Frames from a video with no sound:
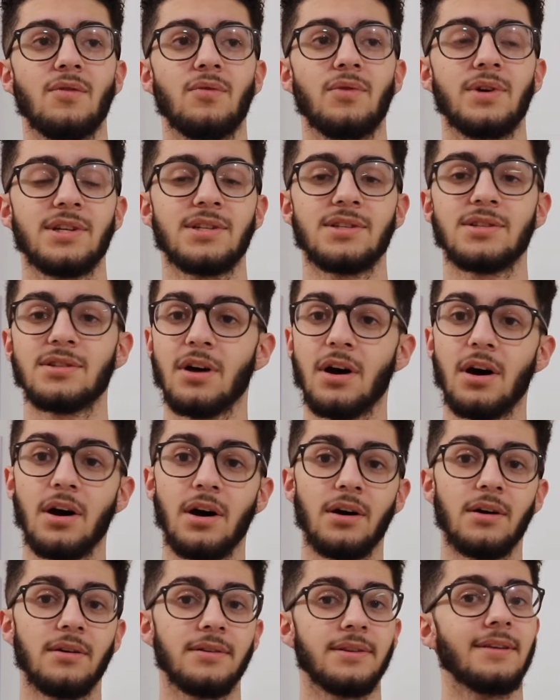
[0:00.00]
We
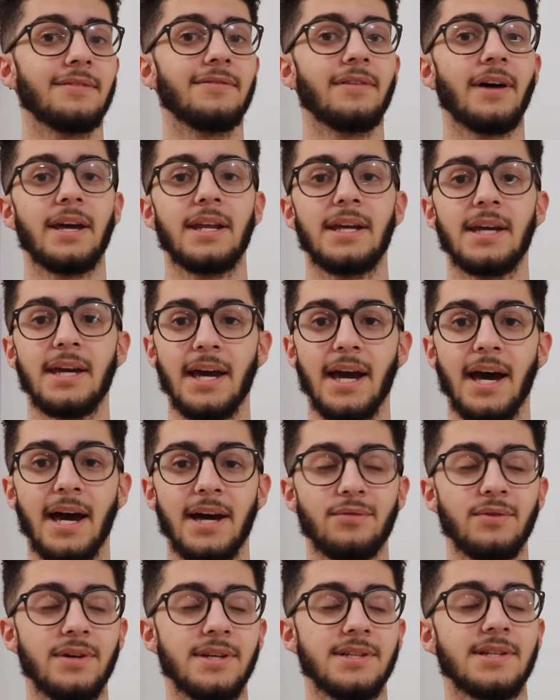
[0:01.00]
saw the fight he
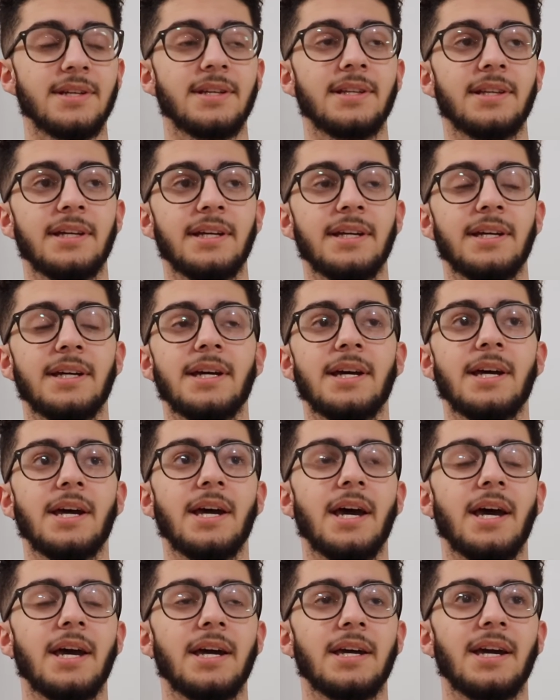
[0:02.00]
had recently
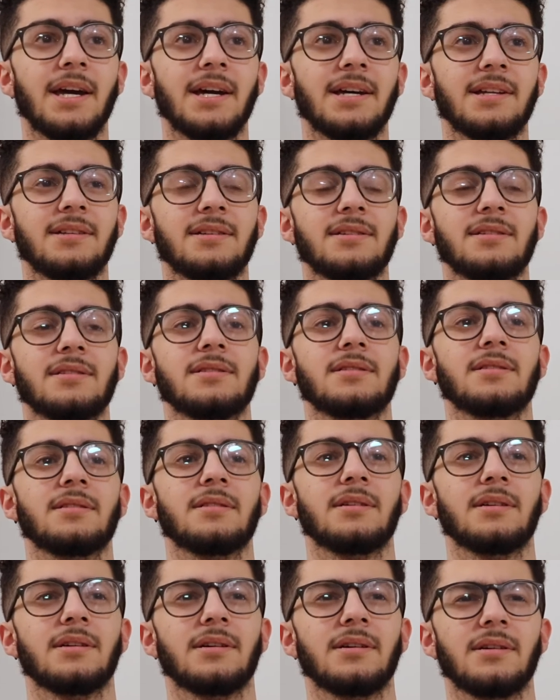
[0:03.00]
against
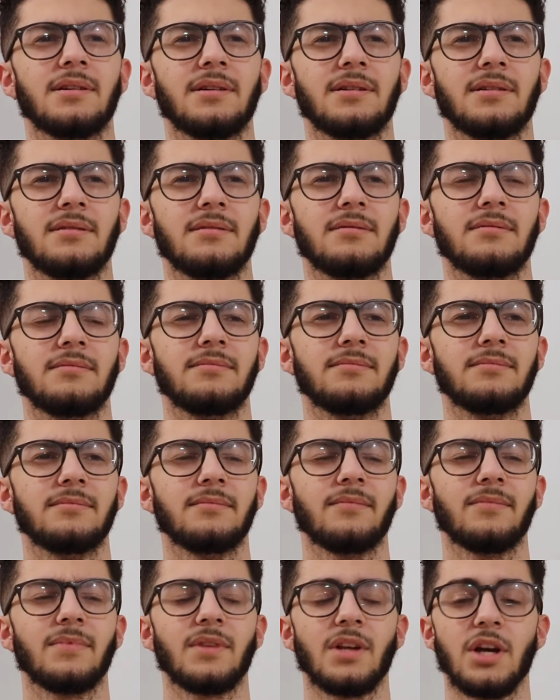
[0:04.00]

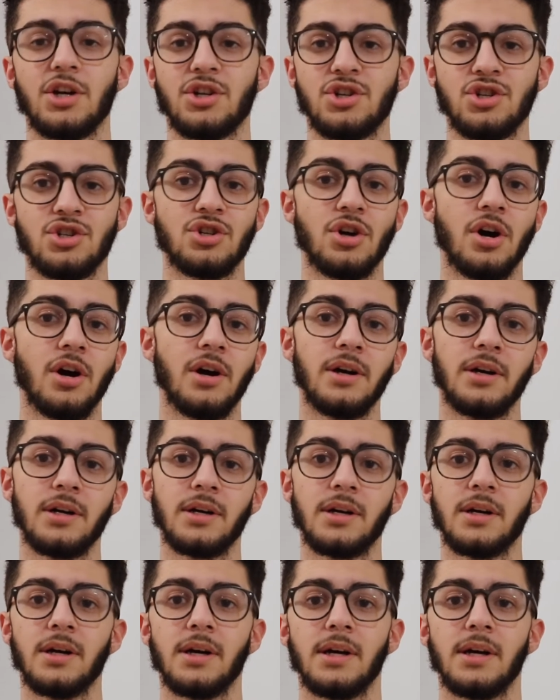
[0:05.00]
a shark.